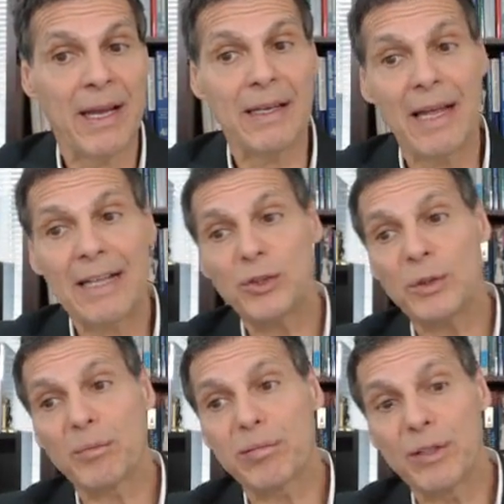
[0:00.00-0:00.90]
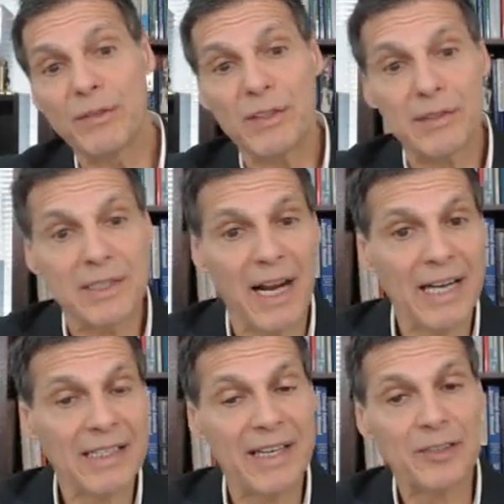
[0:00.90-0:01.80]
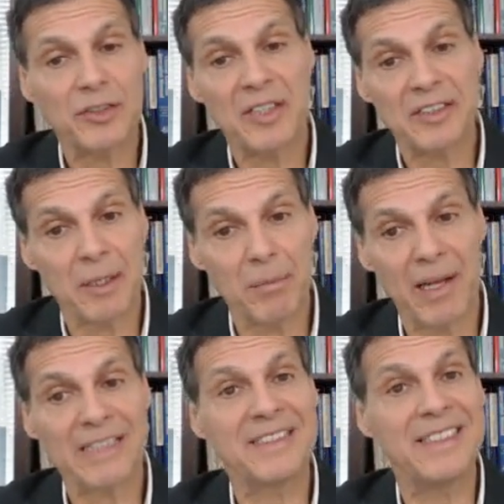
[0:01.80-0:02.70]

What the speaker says: And as you improve your diet and exercise compliance,